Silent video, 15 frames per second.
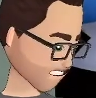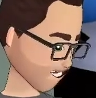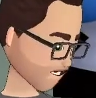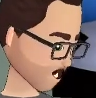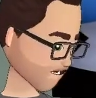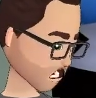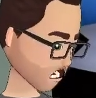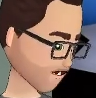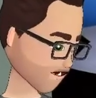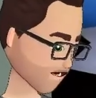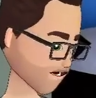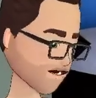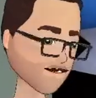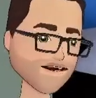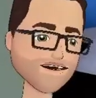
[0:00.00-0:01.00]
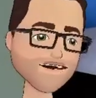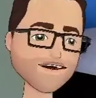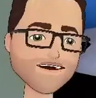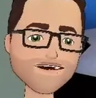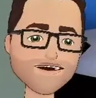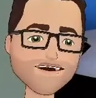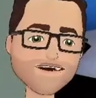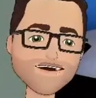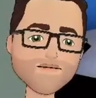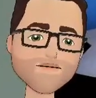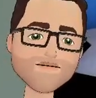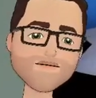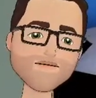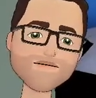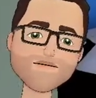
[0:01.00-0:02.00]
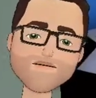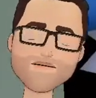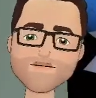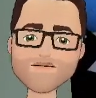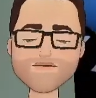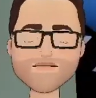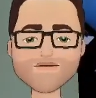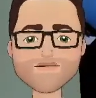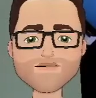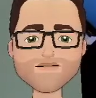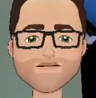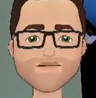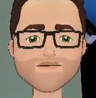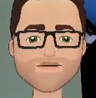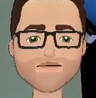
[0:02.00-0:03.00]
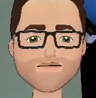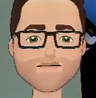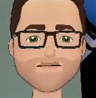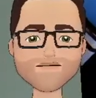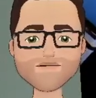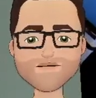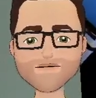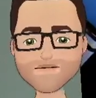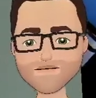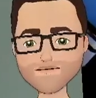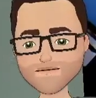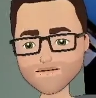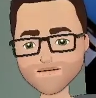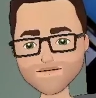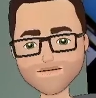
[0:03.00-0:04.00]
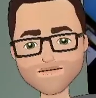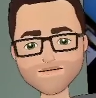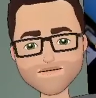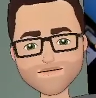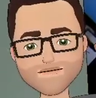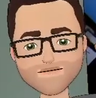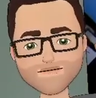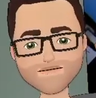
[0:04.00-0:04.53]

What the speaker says: It's not nice when things happen to us that we don't like. It's really upset you, hasn't it?